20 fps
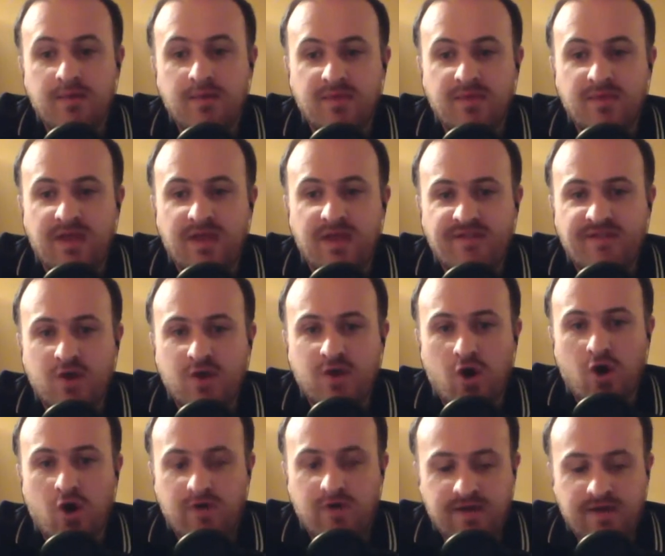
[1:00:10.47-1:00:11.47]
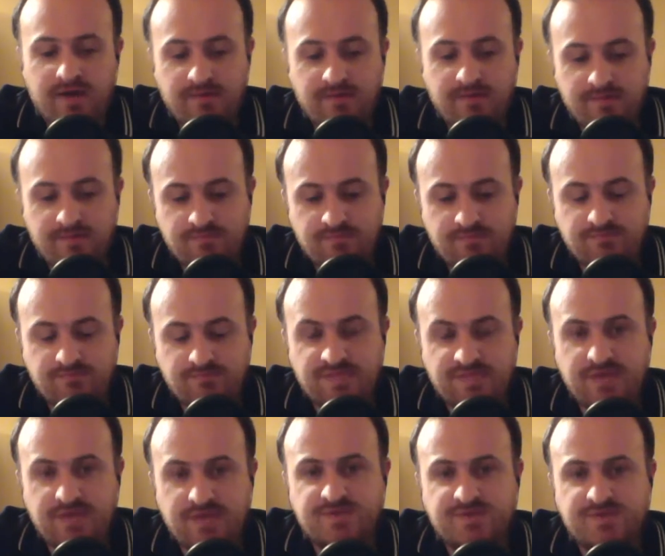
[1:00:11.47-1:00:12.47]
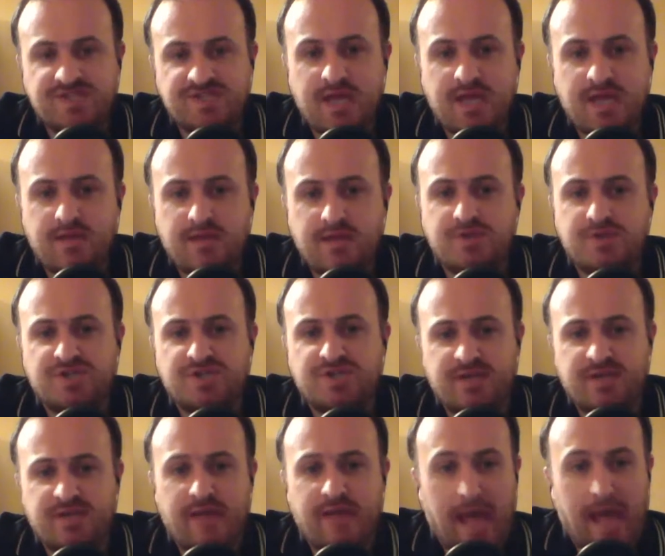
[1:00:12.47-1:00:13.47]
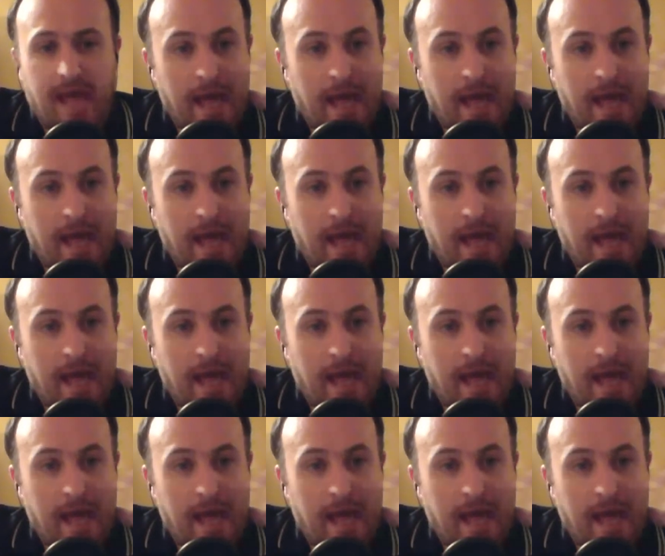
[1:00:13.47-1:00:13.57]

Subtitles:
But then I think Holly did say, didn't she, that